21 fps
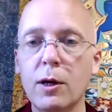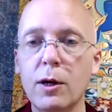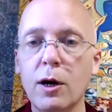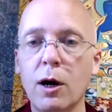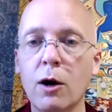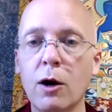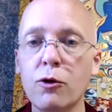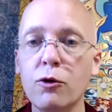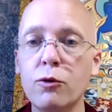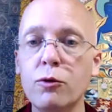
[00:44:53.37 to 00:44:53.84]

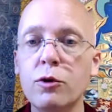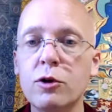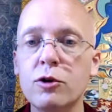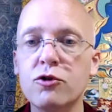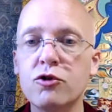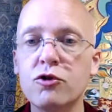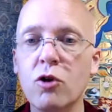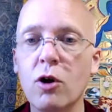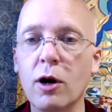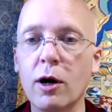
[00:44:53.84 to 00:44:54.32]
Although you could
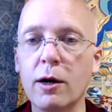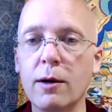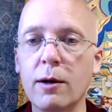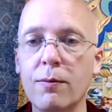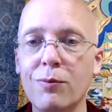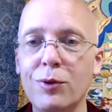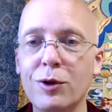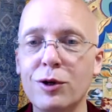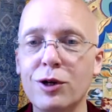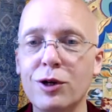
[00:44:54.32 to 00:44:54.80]
try,
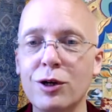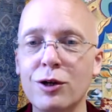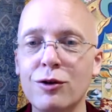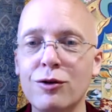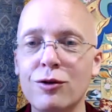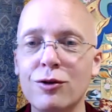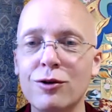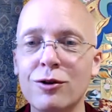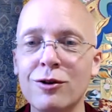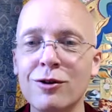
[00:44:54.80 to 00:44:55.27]
because
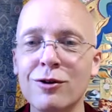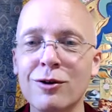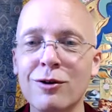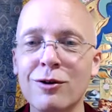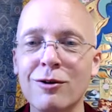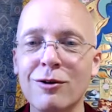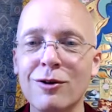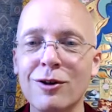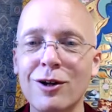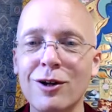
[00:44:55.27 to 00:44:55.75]
you can
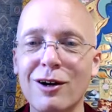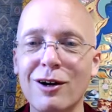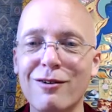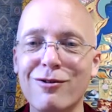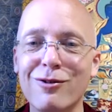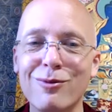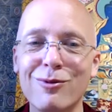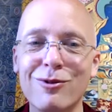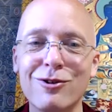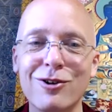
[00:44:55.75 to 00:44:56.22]
learn a lot
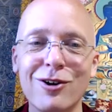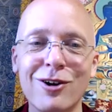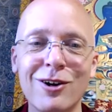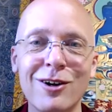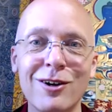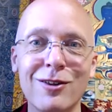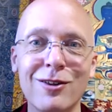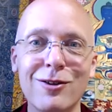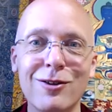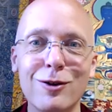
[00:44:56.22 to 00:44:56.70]
from
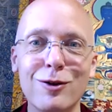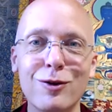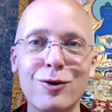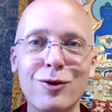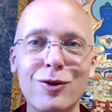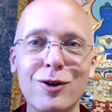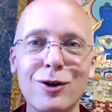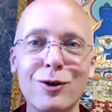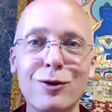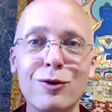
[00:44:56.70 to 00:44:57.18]
trying these
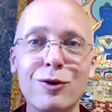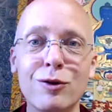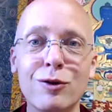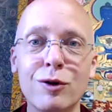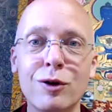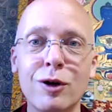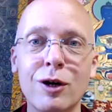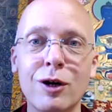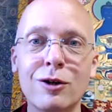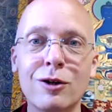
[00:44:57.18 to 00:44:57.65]
things. It's
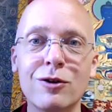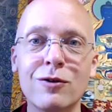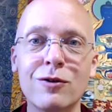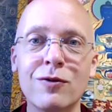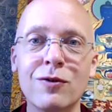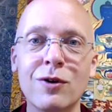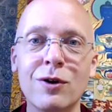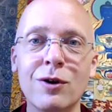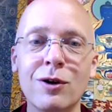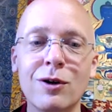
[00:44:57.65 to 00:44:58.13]
actually
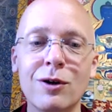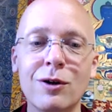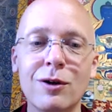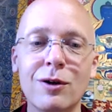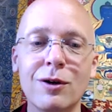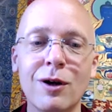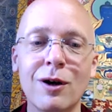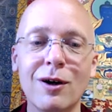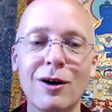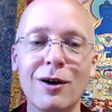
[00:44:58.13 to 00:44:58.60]

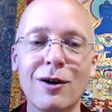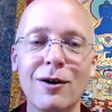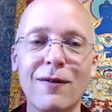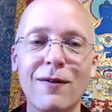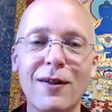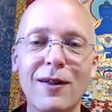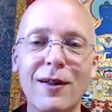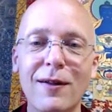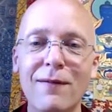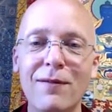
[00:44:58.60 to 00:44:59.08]
very, uh,
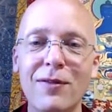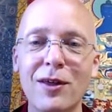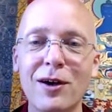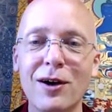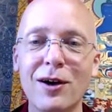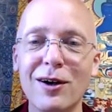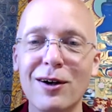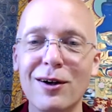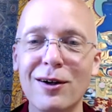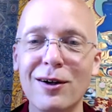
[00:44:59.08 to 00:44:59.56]

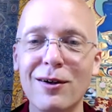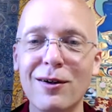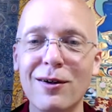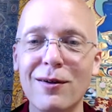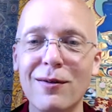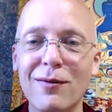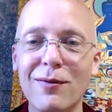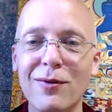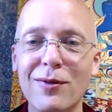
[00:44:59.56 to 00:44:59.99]
uh,